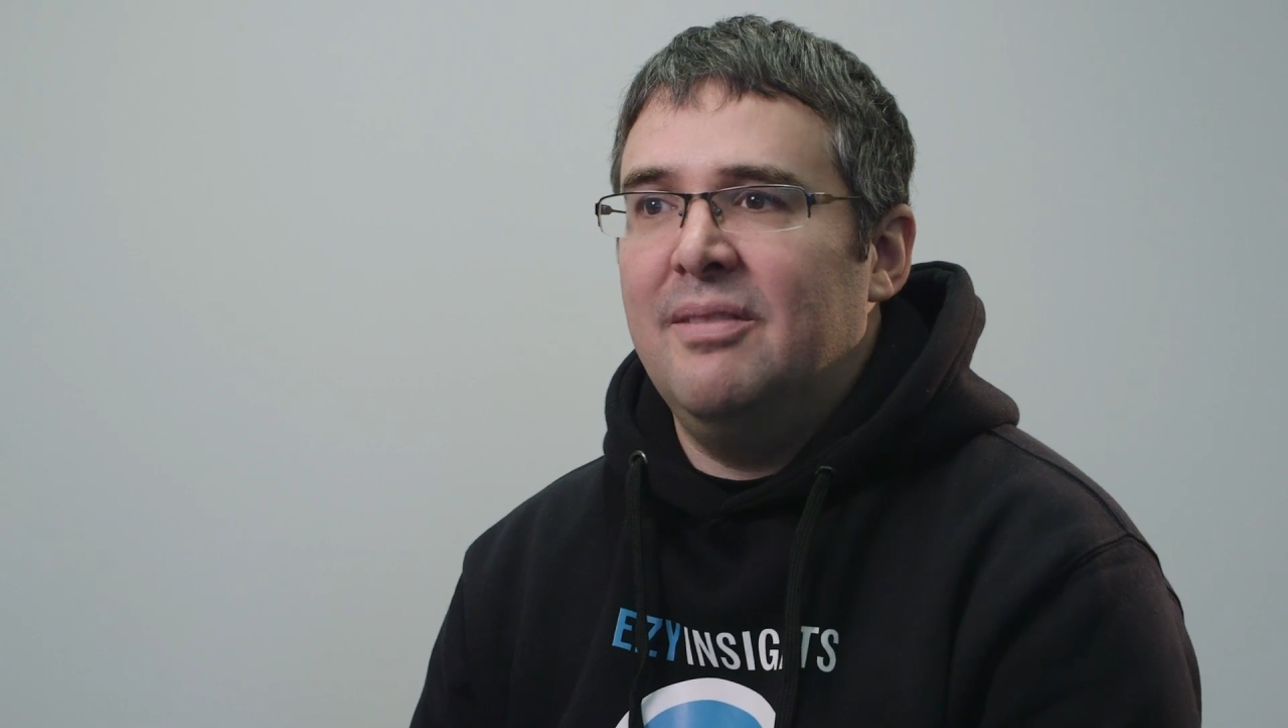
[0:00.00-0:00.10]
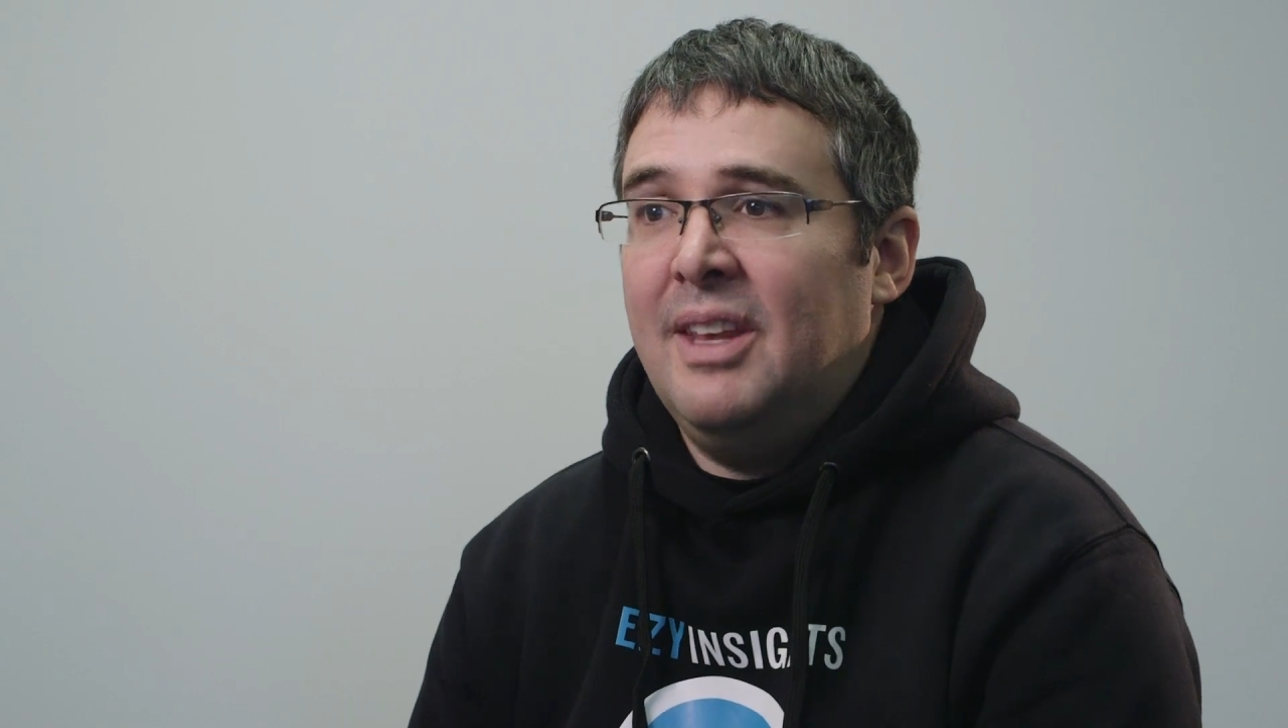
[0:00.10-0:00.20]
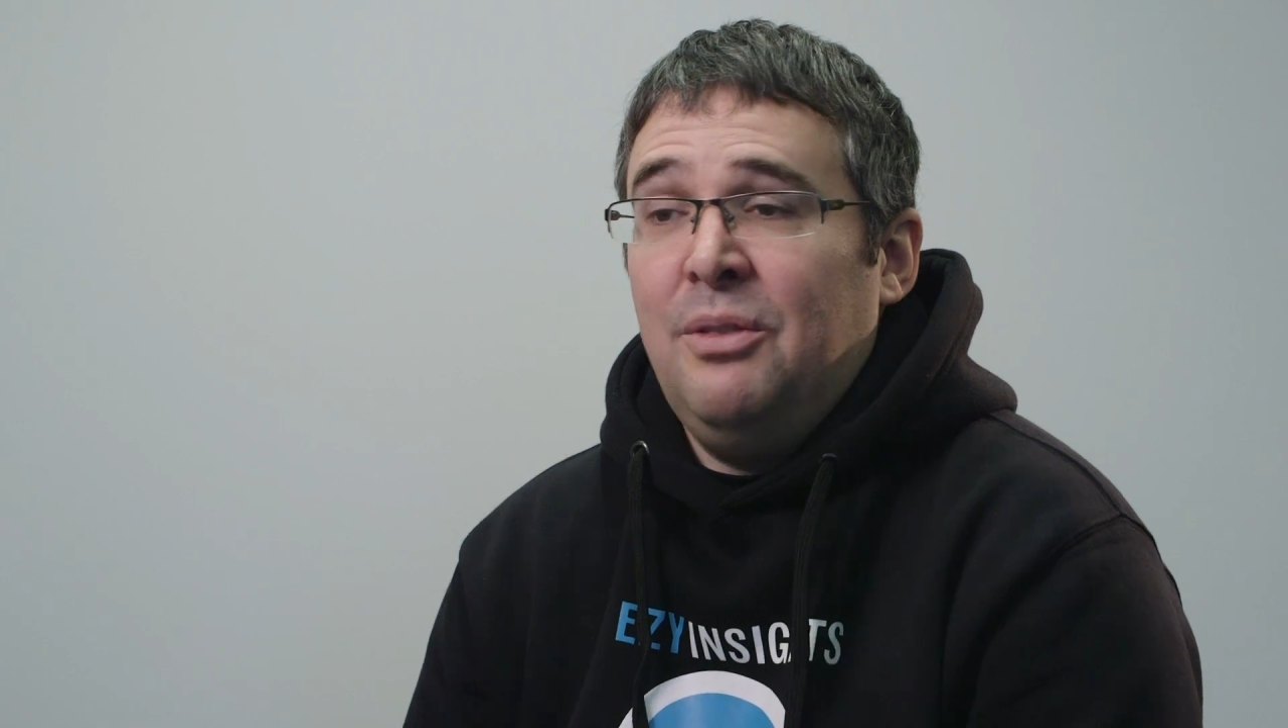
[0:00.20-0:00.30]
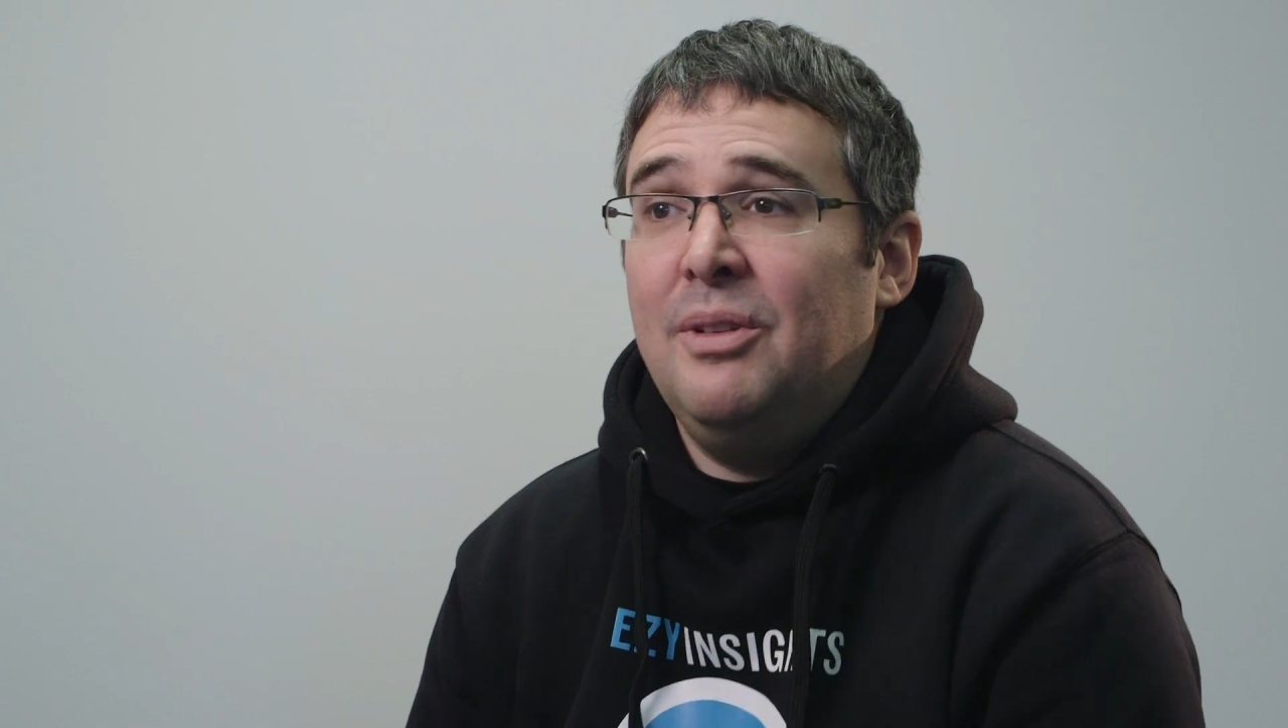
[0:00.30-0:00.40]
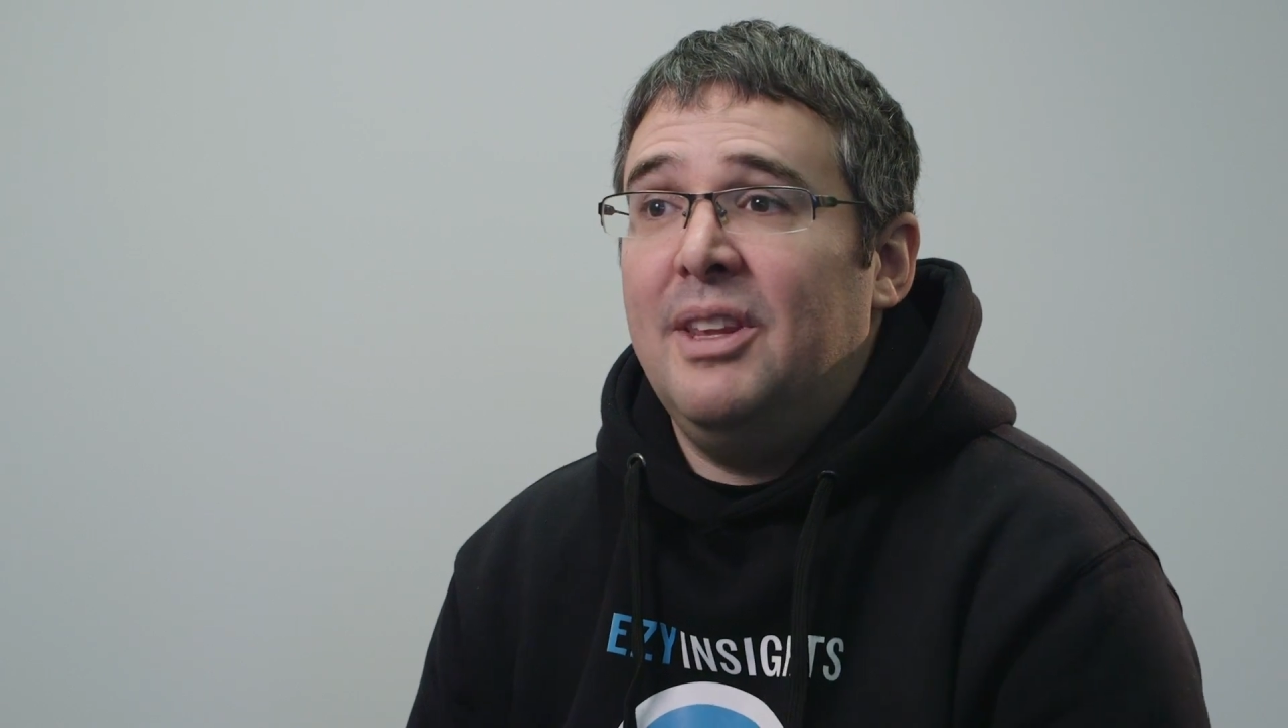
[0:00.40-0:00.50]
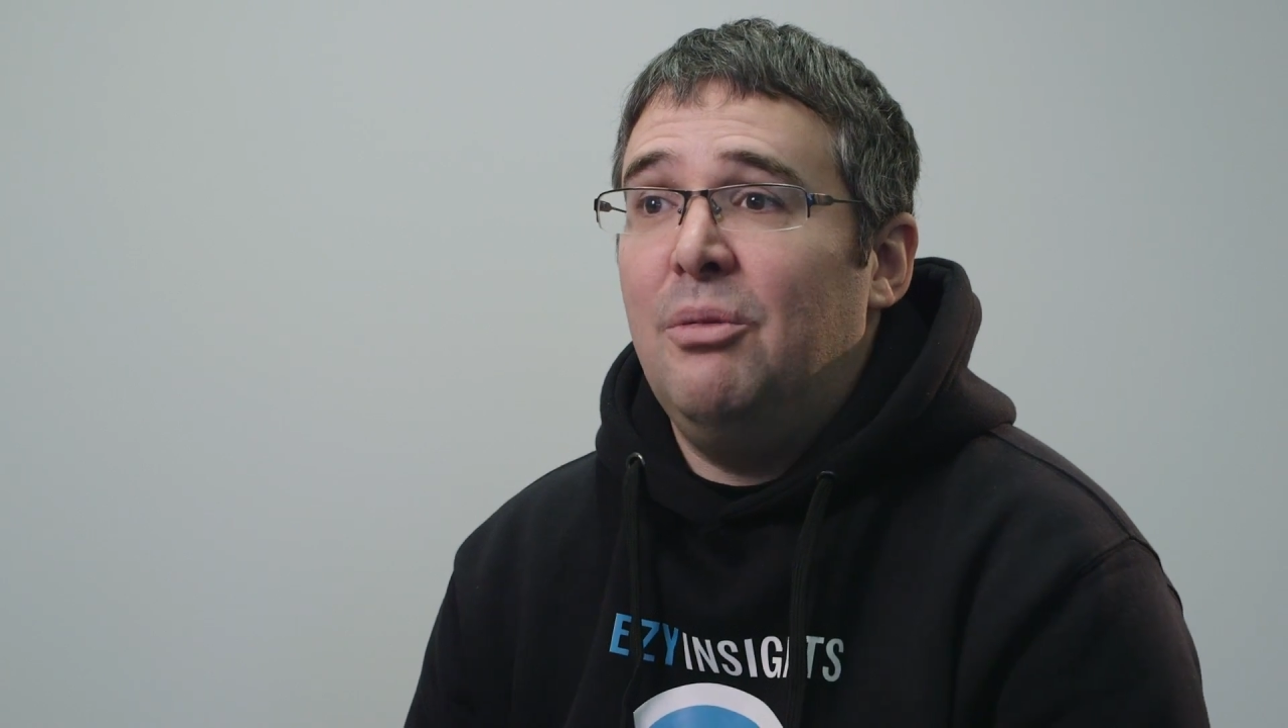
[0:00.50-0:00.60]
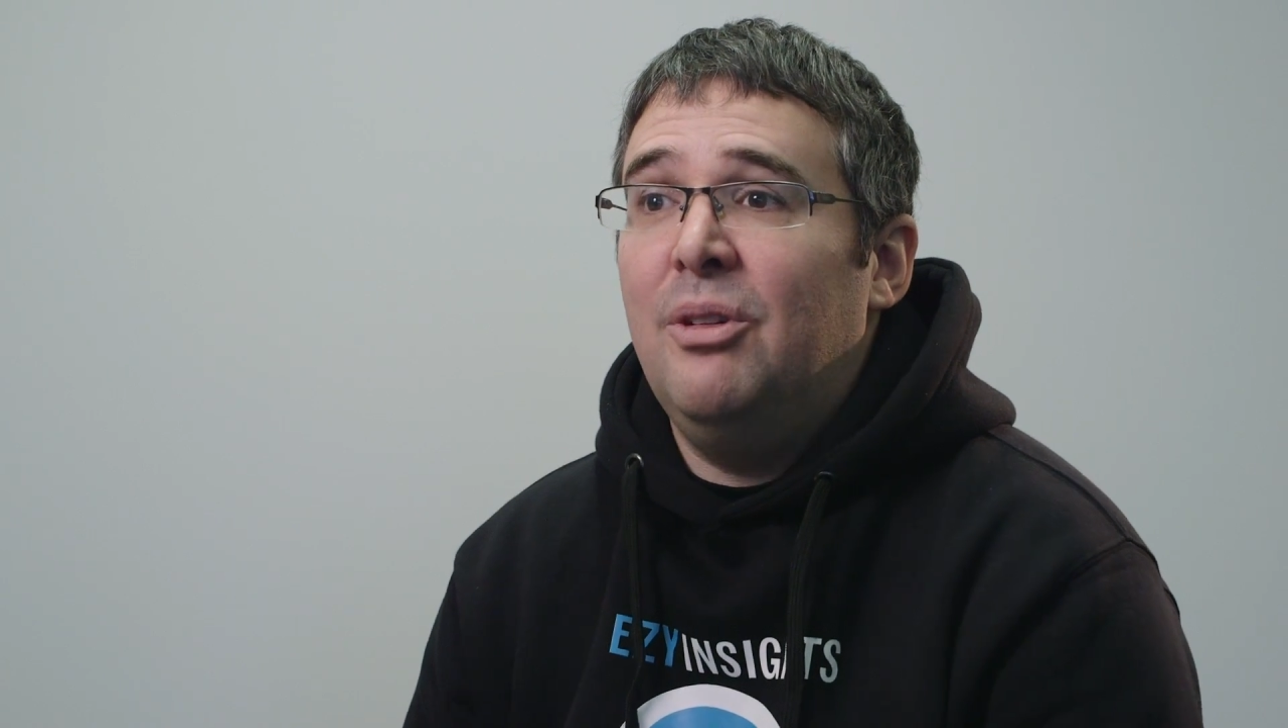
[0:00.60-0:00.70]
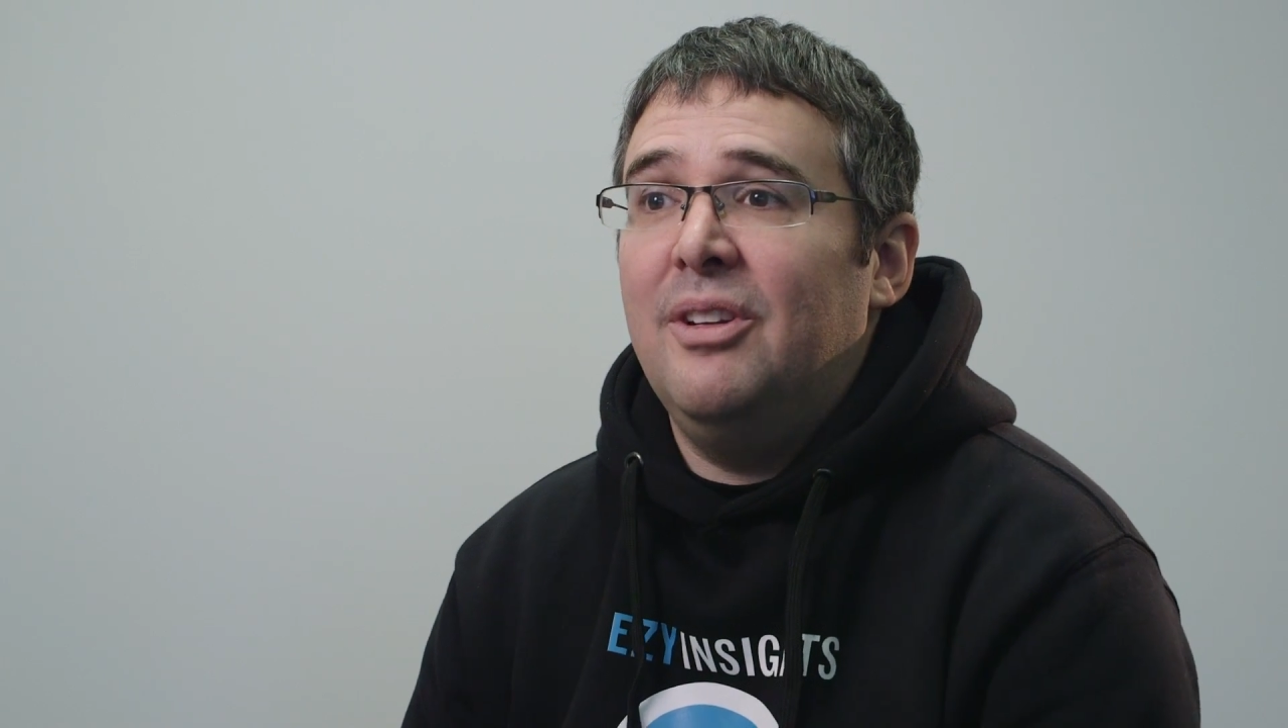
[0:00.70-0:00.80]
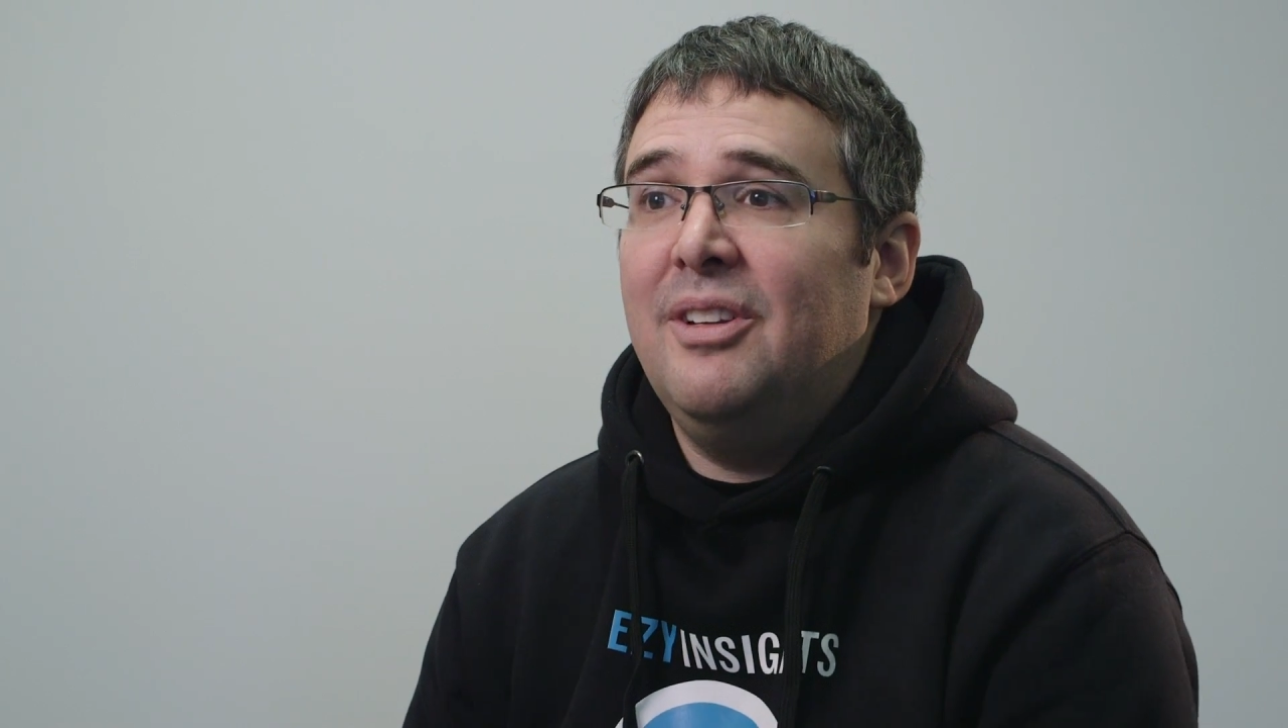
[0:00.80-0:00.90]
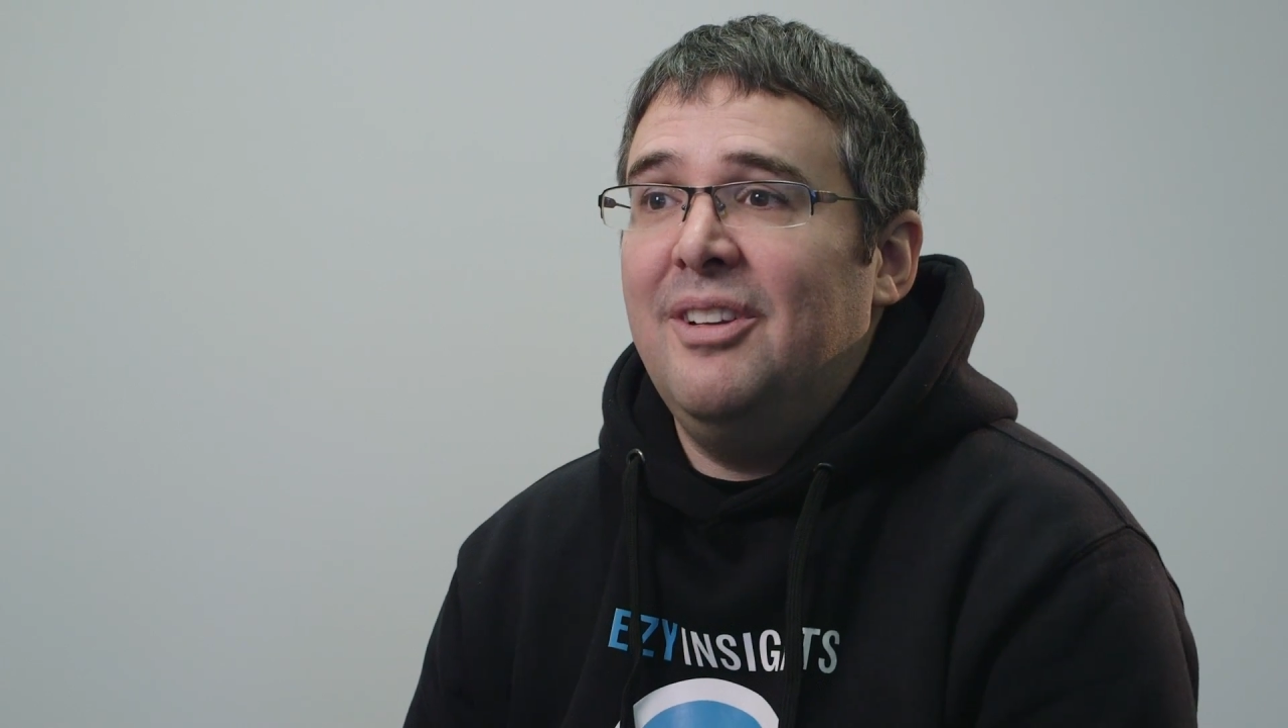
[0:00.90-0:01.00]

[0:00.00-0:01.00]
That's what they want.